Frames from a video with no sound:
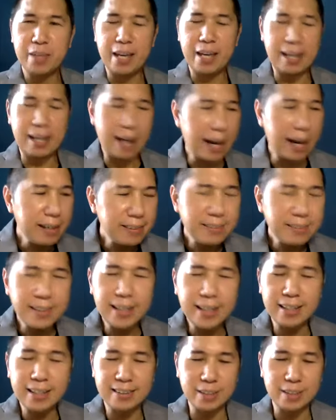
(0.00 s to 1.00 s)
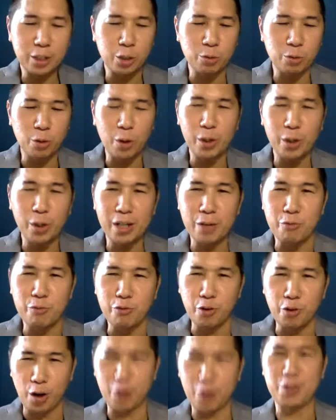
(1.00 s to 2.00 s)
And I think the
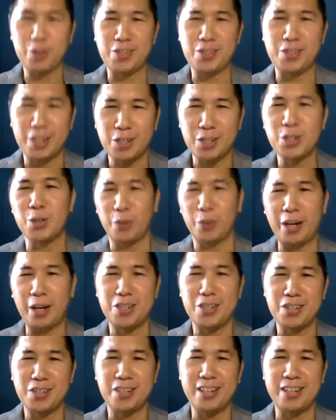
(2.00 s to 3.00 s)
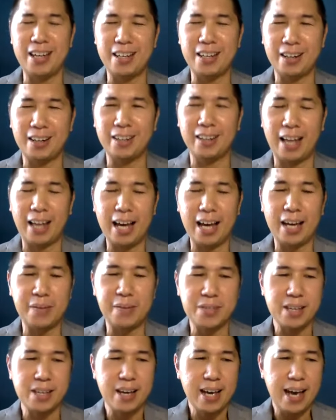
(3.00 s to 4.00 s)
CoronaVerse situation in our
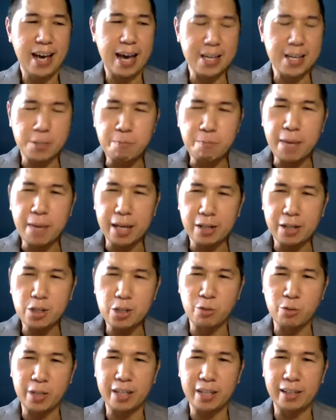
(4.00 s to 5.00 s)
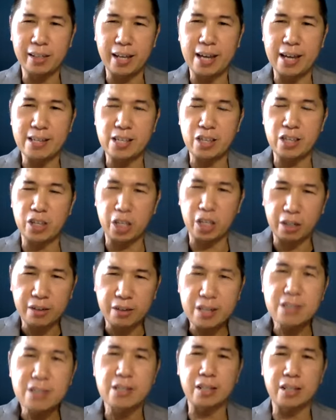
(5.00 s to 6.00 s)
lives has made us realize that there
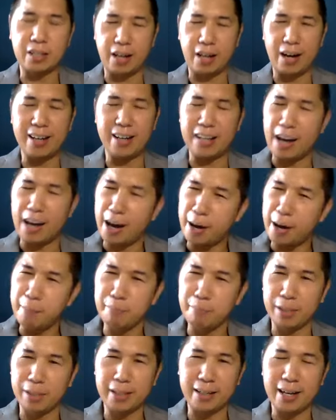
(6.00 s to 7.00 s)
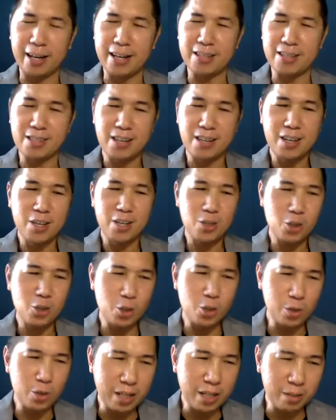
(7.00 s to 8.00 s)
is a God humbling us
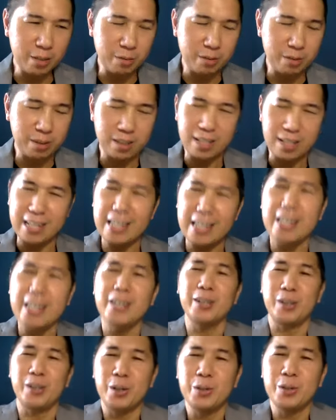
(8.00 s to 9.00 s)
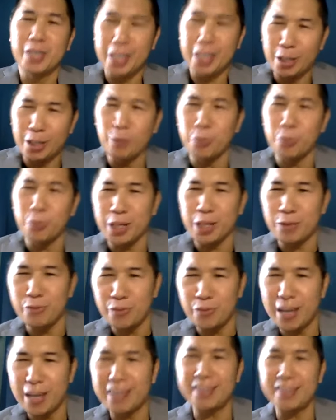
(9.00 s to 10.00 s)
so that he alone can
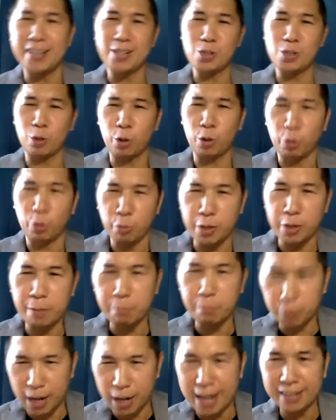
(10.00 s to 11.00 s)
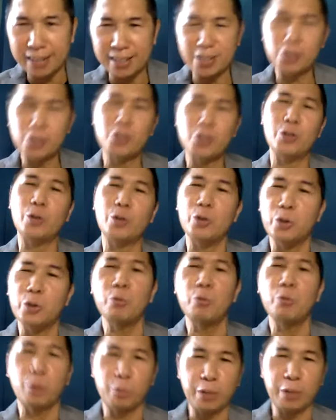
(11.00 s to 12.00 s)
reinvent us or rebrand us to who
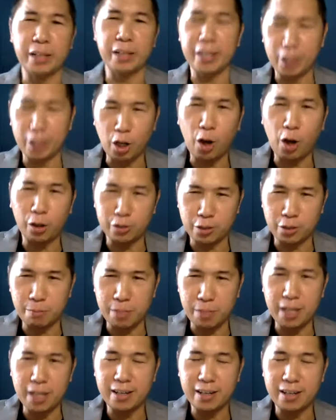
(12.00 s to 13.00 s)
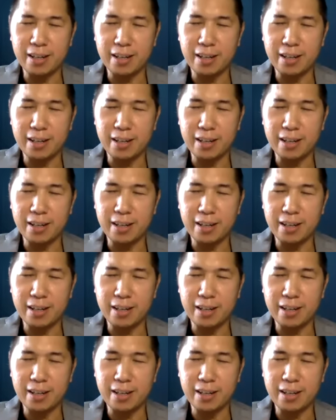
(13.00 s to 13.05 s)
we're really called to be.